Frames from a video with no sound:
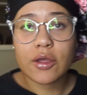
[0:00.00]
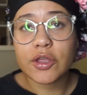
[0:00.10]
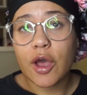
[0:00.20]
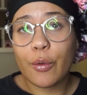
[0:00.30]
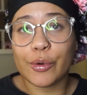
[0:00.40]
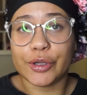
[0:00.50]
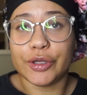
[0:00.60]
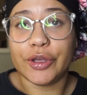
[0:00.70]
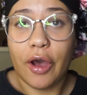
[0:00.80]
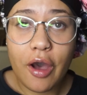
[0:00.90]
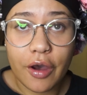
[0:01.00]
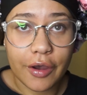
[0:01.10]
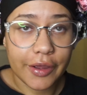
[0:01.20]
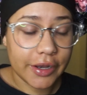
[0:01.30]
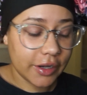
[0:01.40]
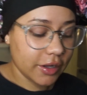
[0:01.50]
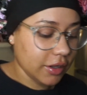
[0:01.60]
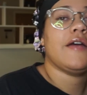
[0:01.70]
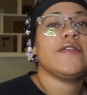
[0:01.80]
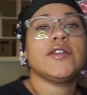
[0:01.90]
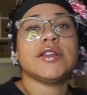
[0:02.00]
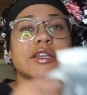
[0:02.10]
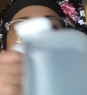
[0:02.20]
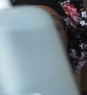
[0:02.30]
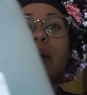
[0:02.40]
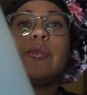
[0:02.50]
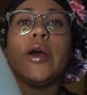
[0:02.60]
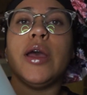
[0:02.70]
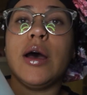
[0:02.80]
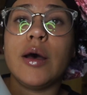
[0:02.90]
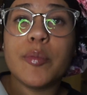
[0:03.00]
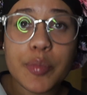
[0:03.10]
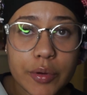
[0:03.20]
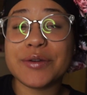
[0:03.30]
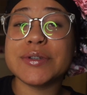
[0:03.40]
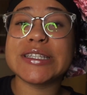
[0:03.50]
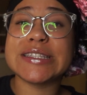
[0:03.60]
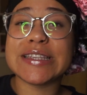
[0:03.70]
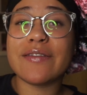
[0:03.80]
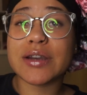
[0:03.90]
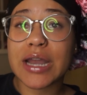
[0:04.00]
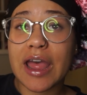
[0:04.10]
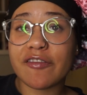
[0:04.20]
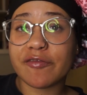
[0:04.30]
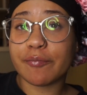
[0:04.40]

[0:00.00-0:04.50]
y'all were gone, I filled this bad boy up. It was 7.5